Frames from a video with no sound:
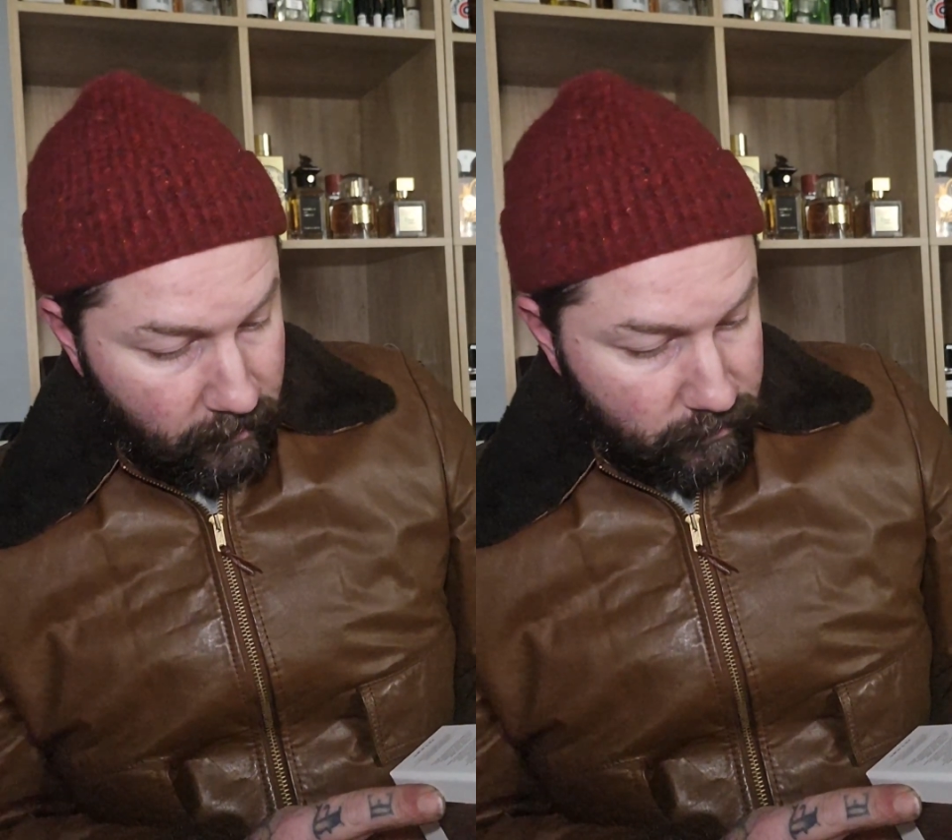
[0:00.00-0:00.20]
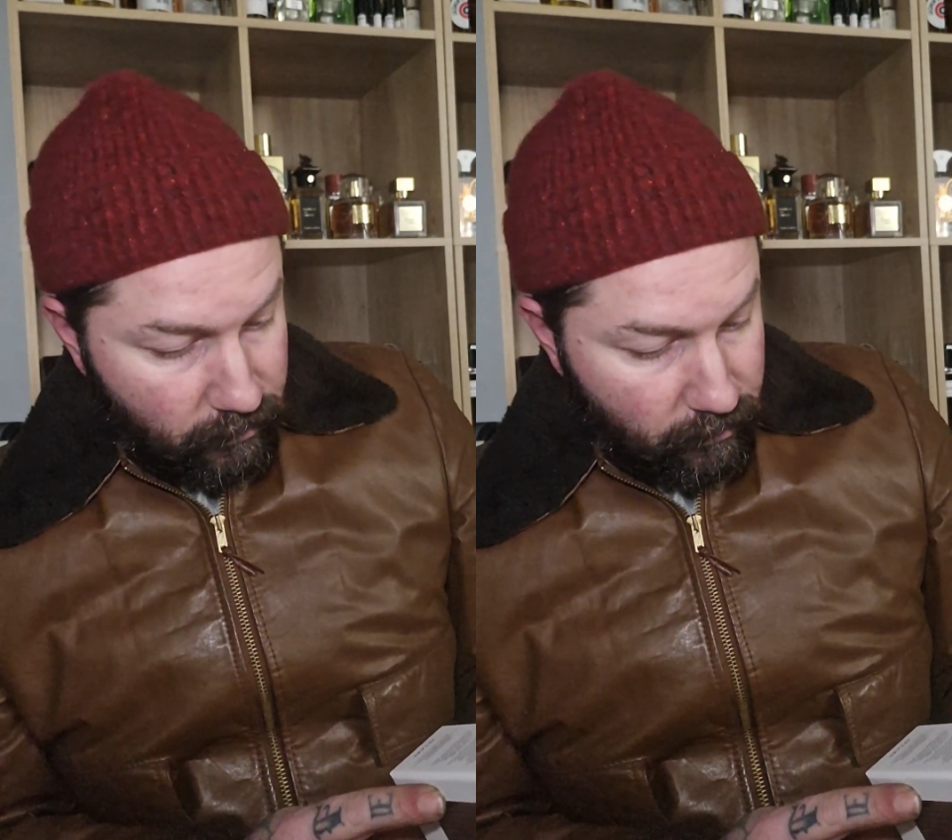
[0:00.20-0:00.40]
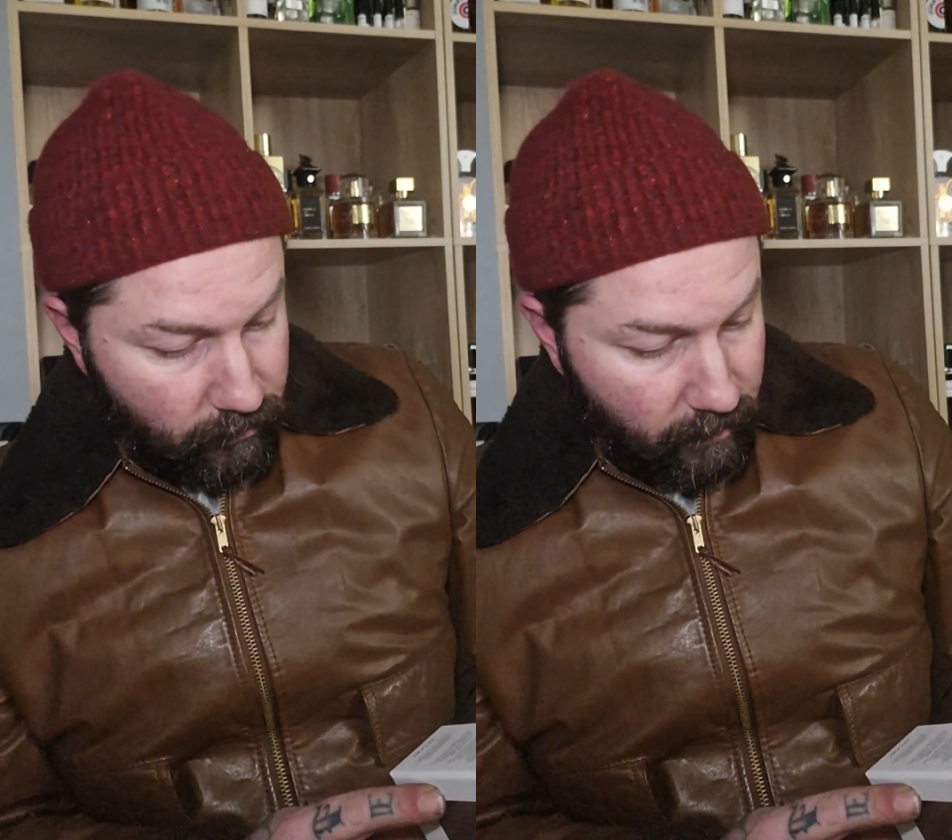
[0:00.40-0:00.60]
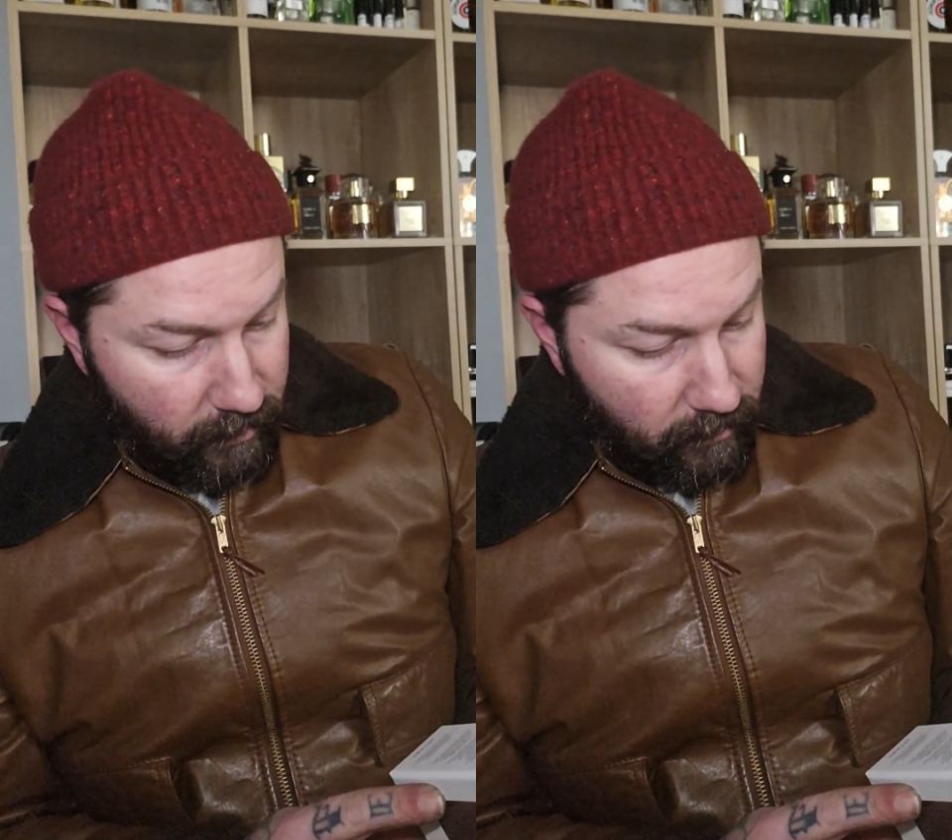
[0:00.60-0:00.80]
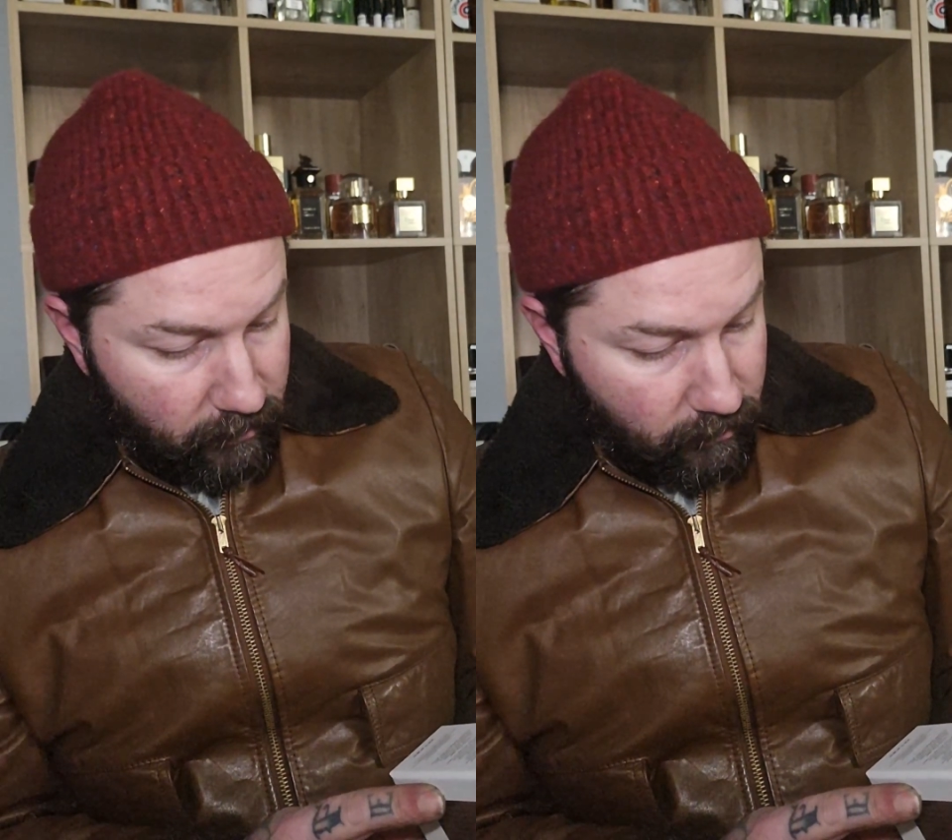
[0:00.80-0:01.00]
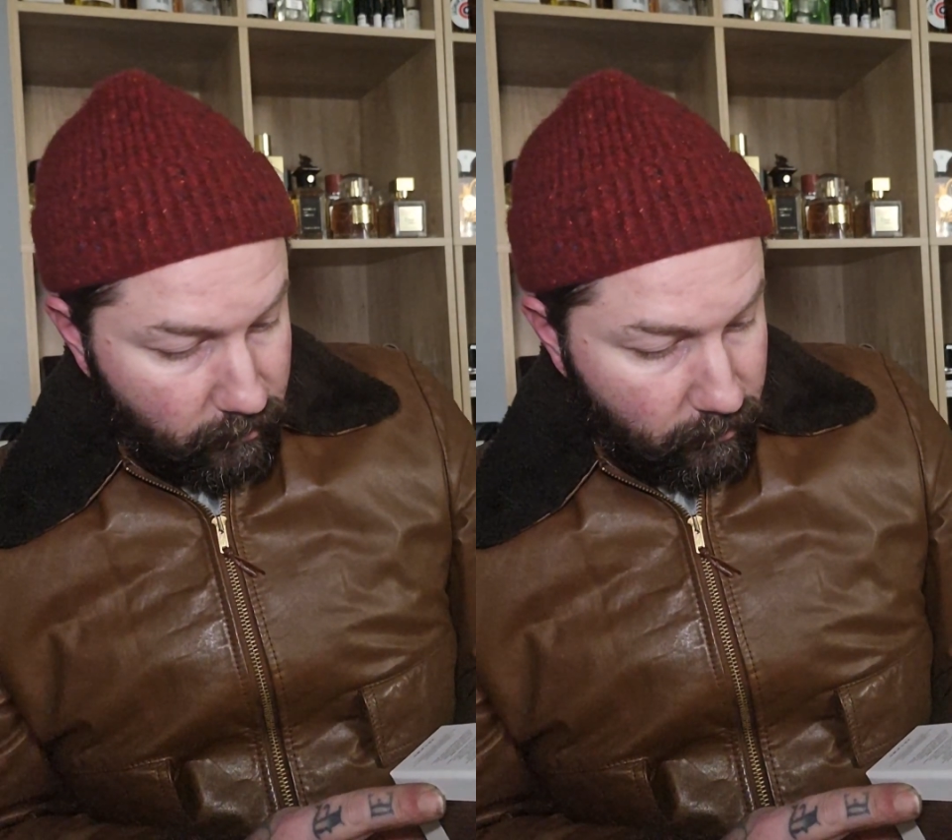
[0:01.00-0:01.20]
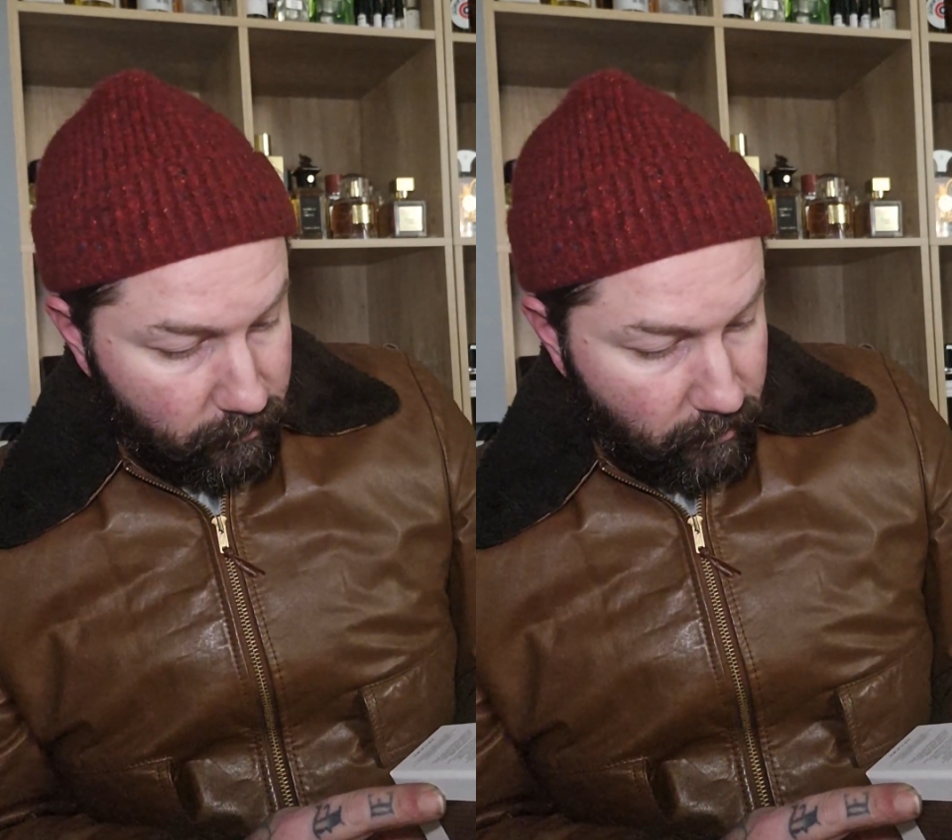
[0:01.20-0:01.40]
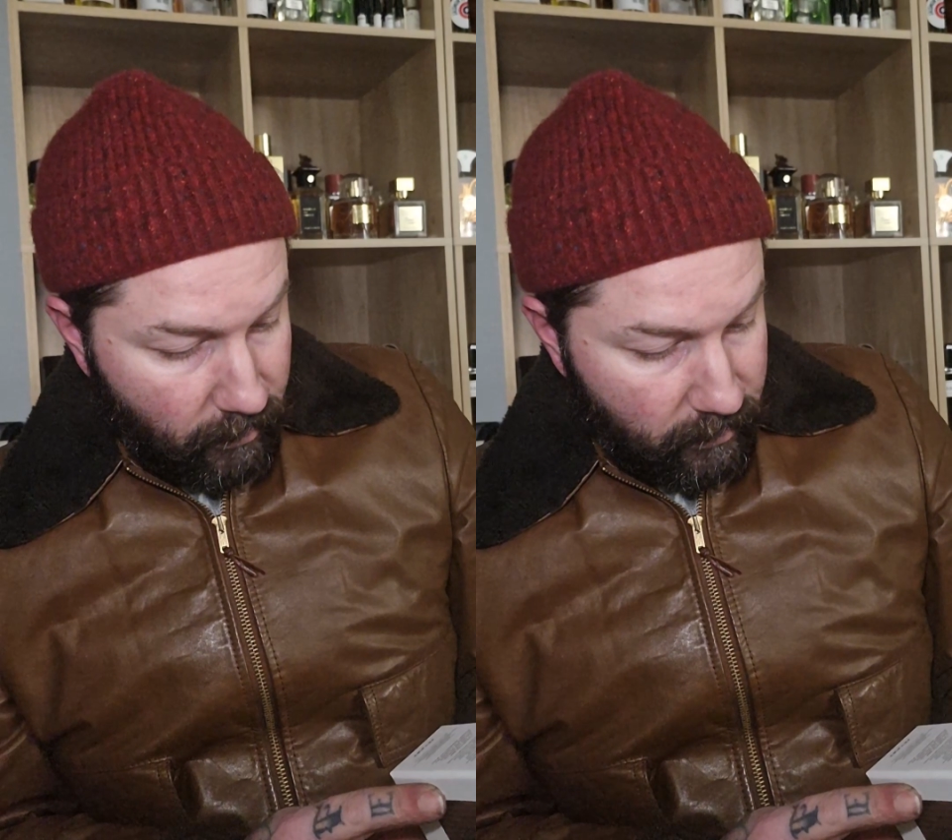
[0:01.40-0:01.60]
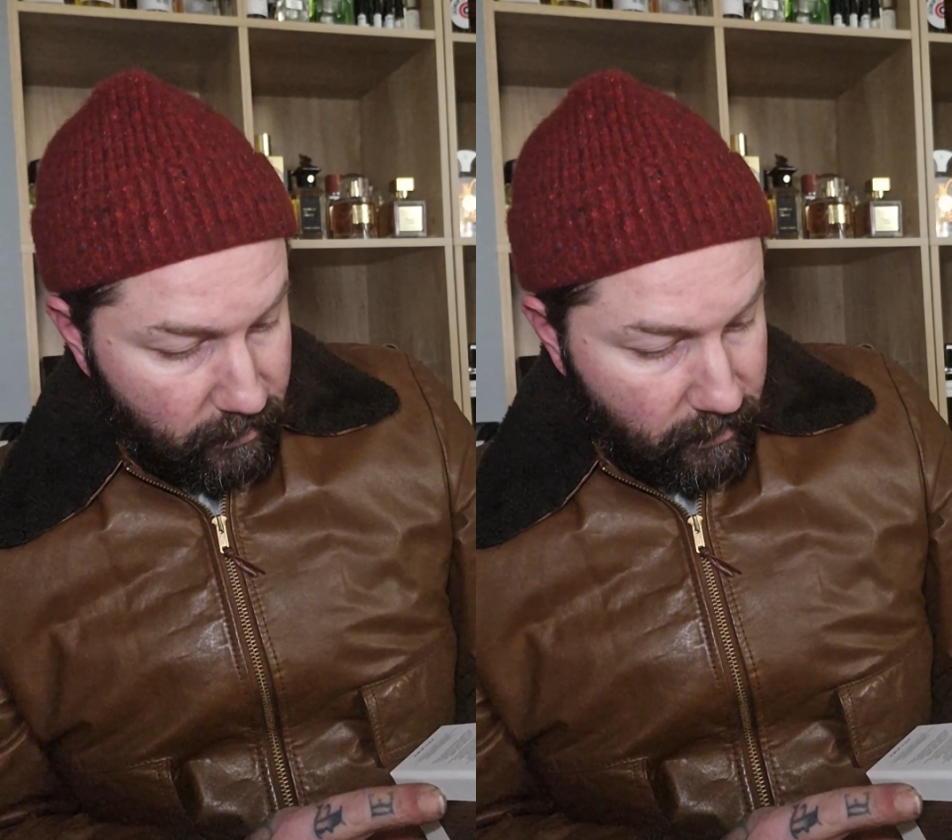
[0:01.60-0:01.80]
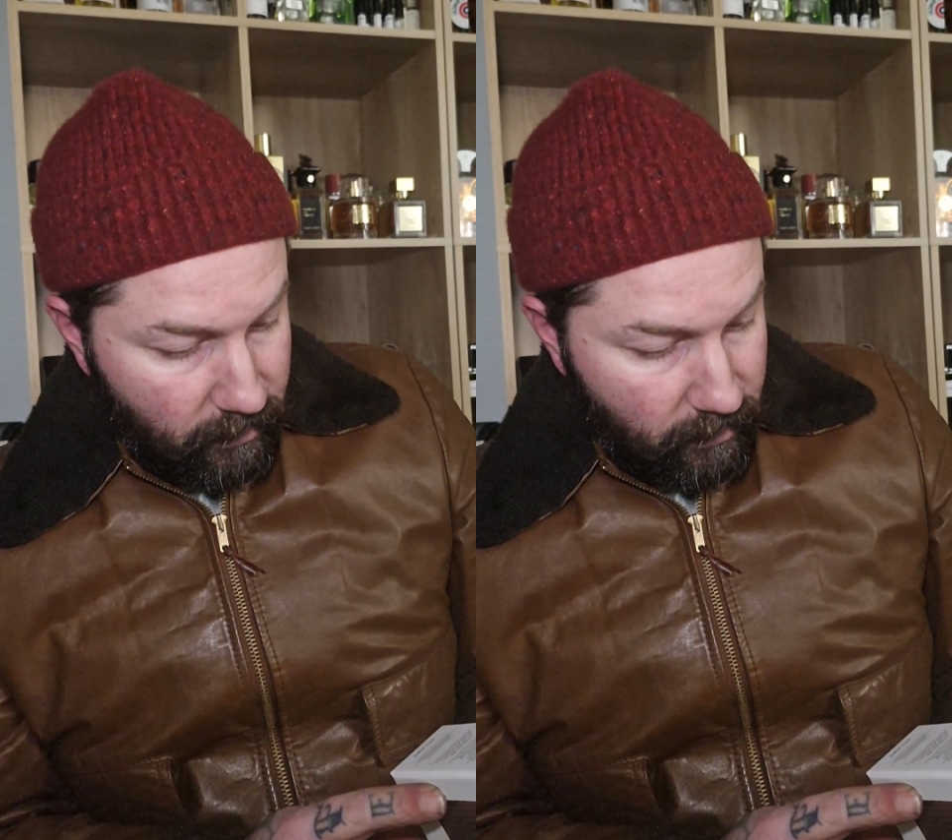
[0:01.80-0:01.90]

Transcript: to create an accord that